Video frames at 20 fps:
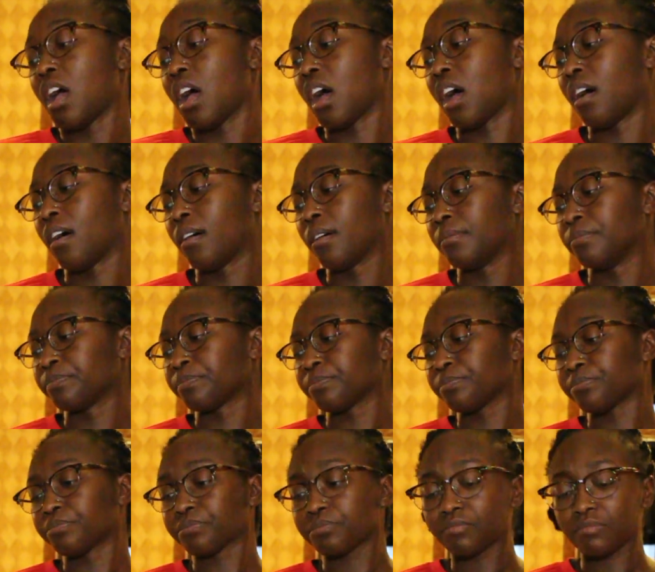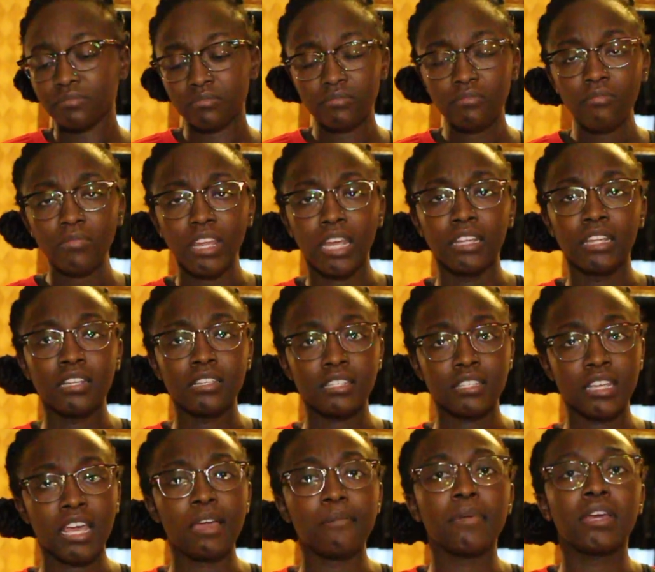Um, and then the
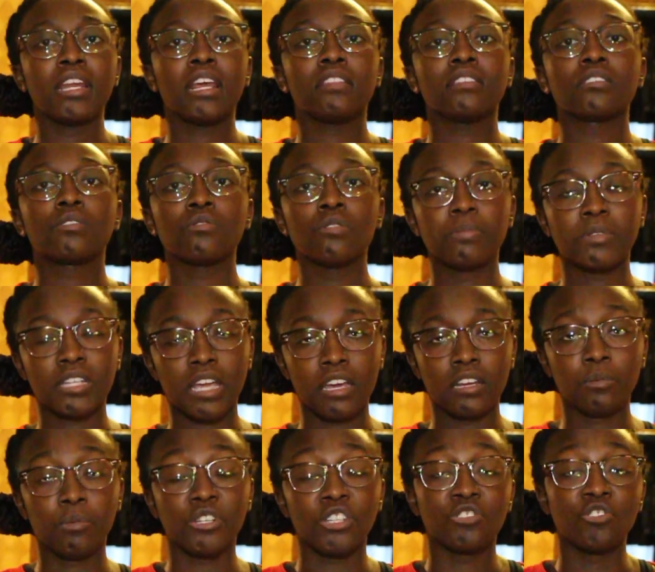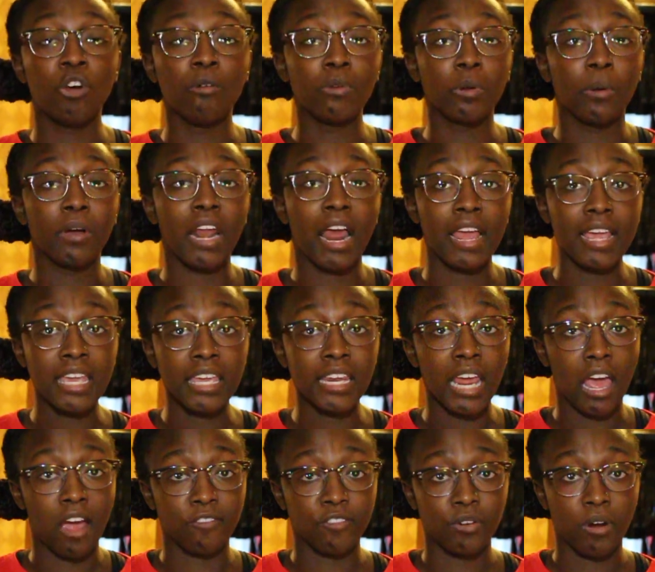salmon and the sweet potato, which is normally what I eat
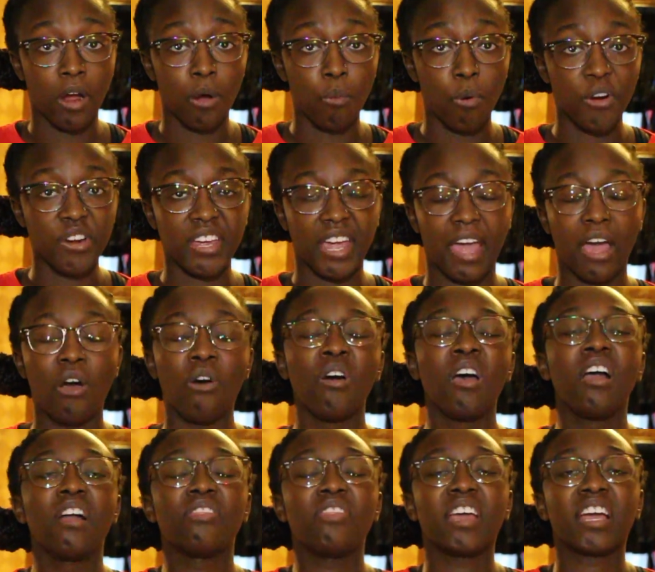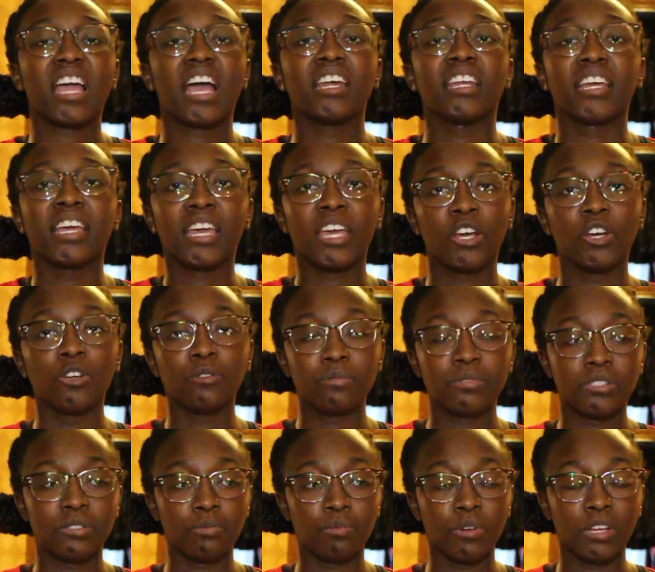after I work out, that kind of
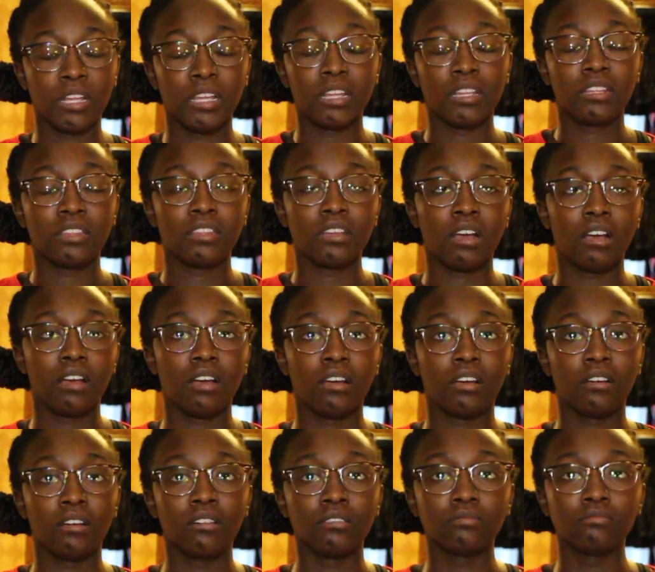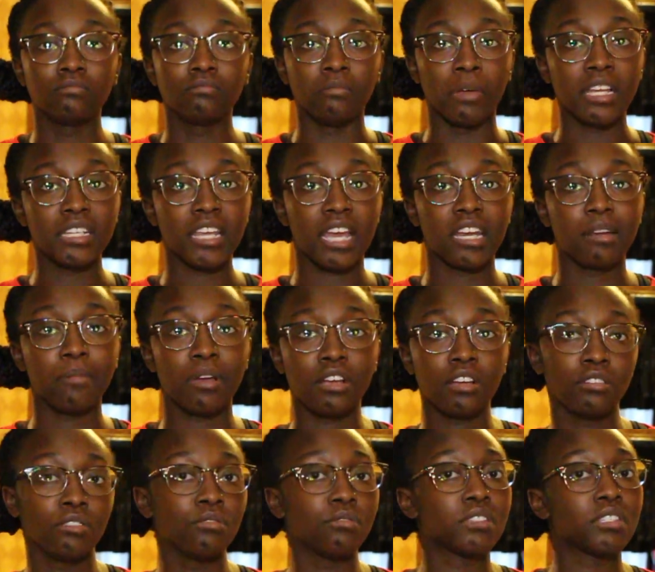helps with uh, maintaining my
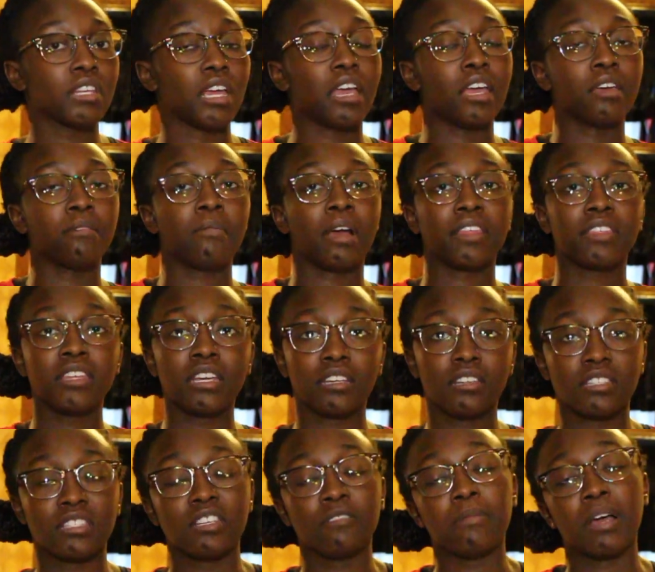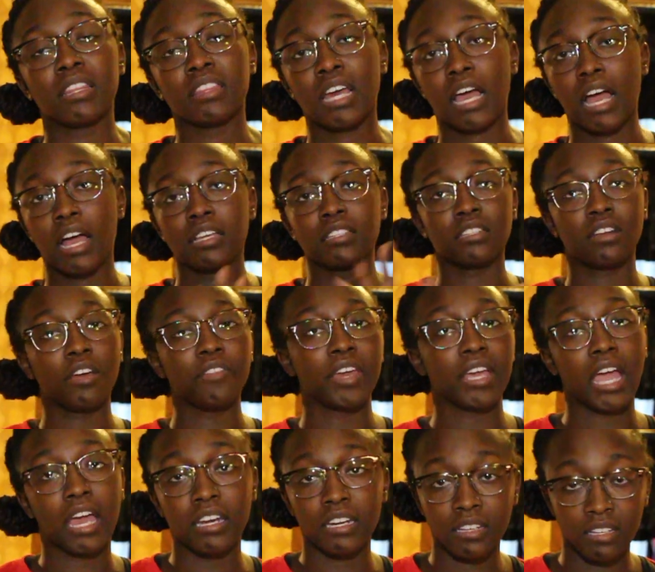glutes and my thickness of my thighs and all that
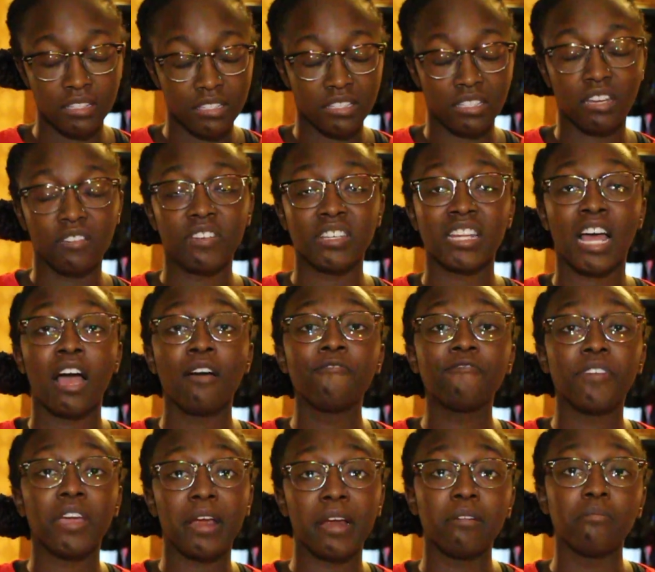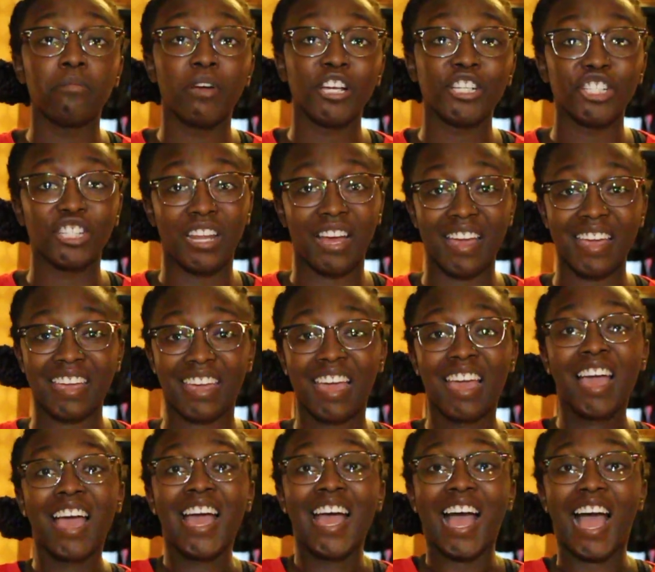kind of good stuff, because I'm very much like,
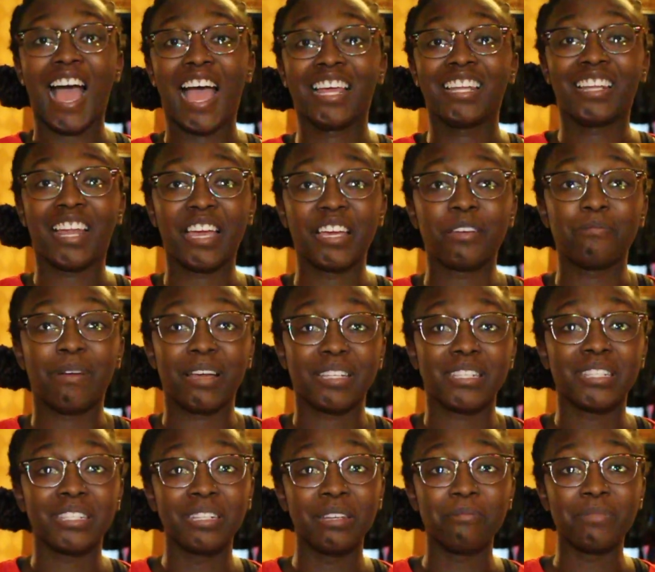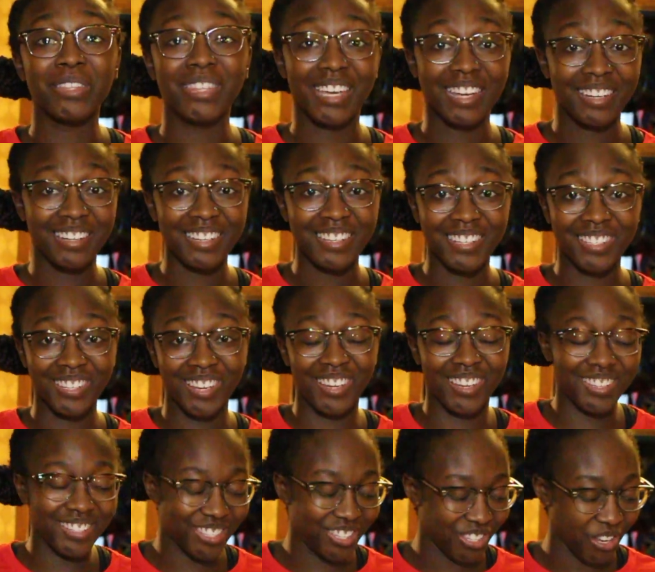I like my slim thickness.
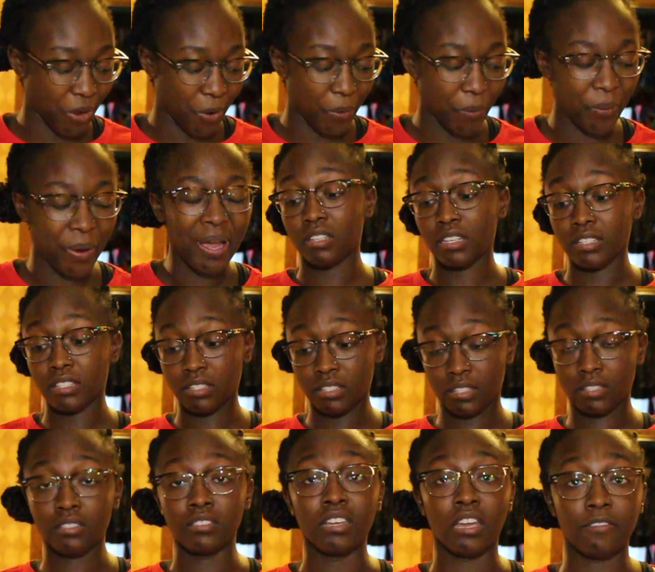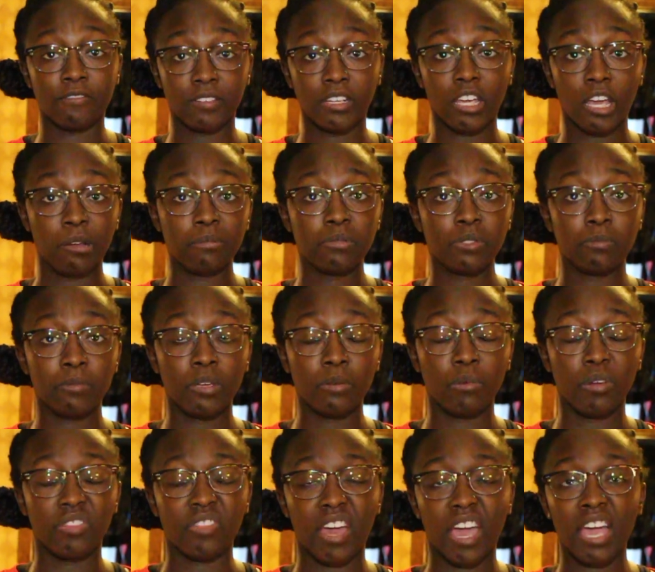So this definitely helps me
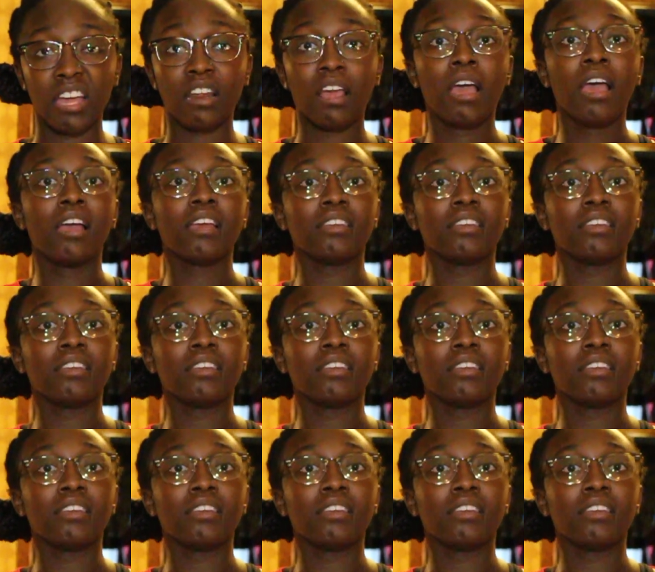with that.